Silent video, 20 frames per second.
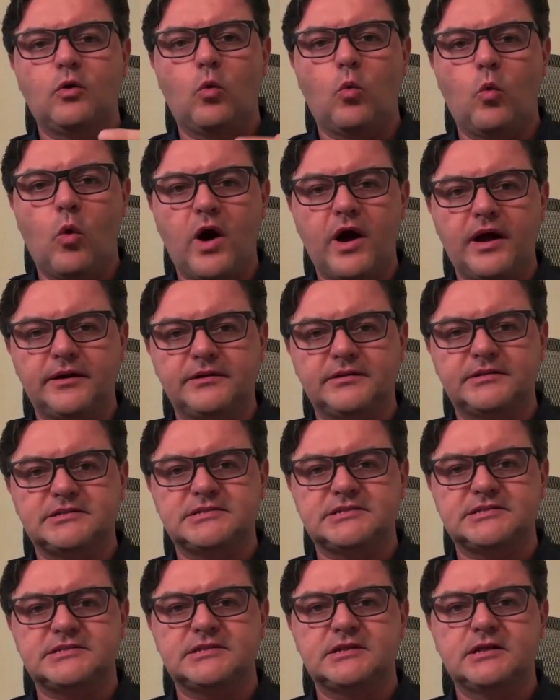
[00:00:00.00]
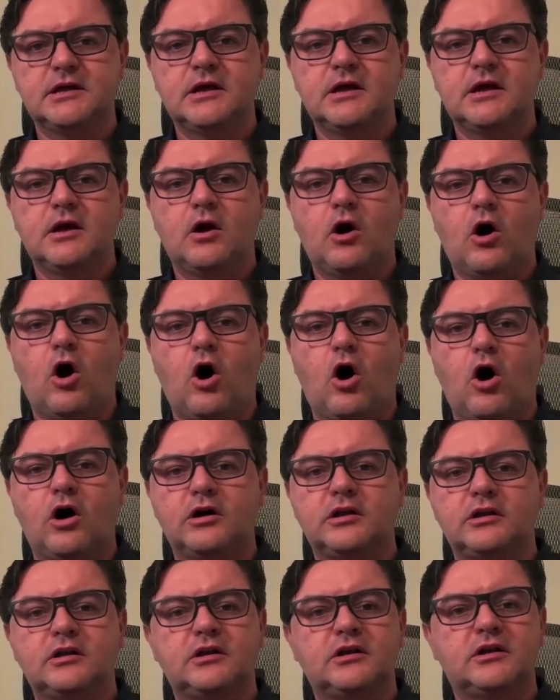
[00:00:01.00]
once
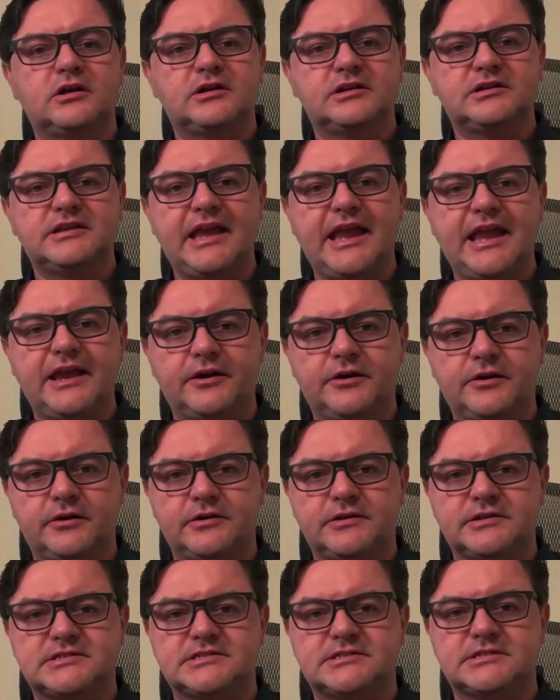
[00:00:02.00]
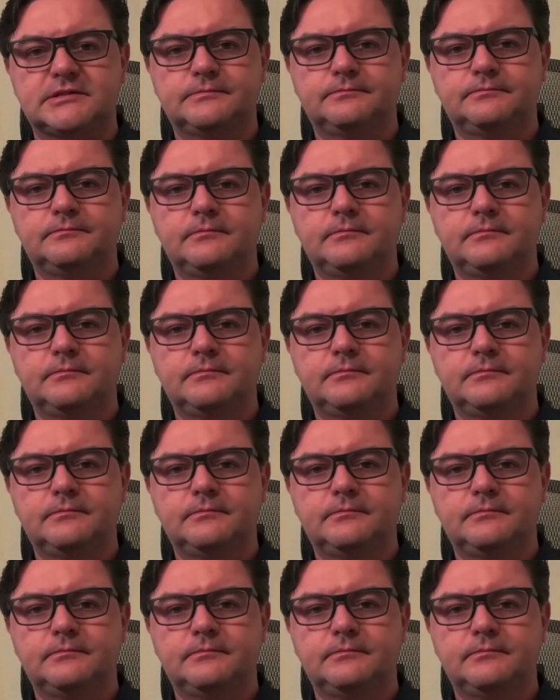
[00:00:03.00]
on containers.